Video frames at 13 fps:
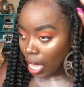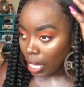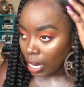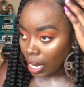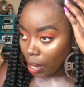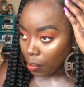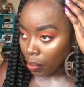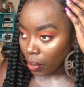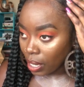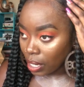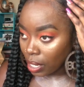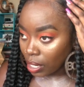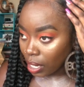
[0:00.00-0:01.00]
and then I
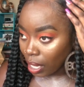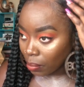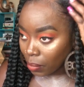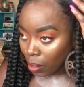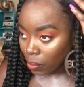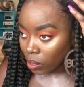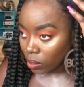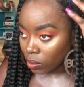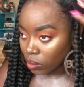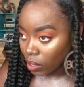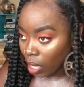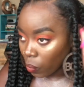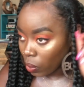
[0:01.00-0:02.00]
braided it maybe
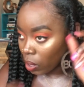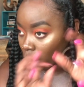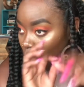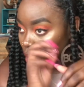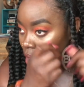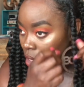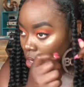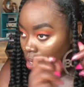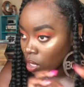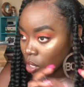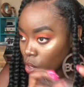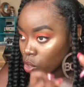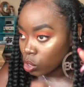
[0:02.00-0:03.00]
I went 1,
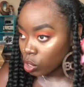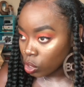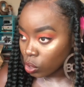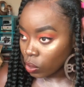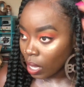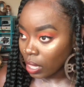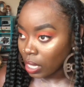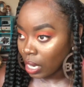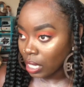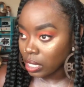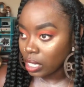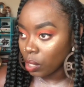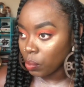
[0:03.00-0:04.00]
2, and then
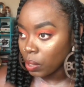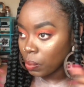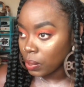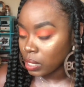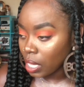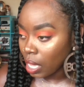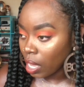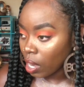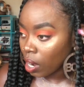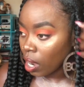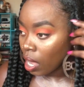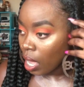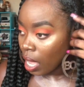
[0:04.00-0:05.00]
I took a big piece of
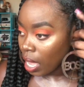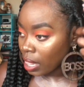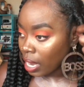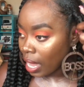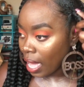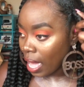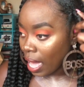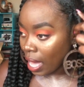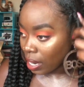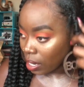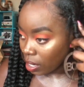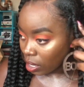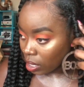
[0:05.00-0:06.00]
hair and then I
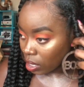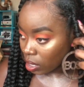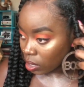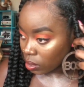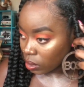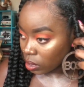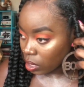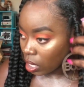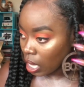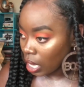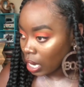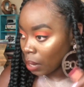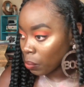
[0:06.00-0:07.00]
added it in
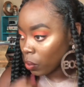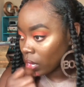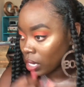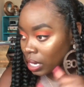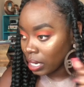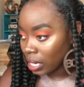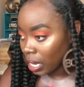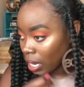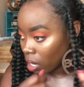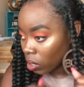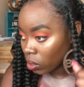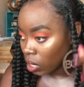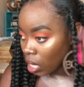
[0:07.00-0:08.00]
and I braided that
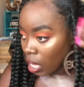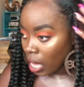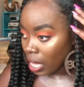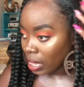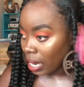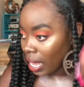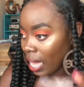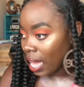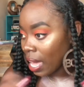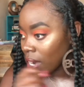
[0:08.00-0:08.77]
down, and then I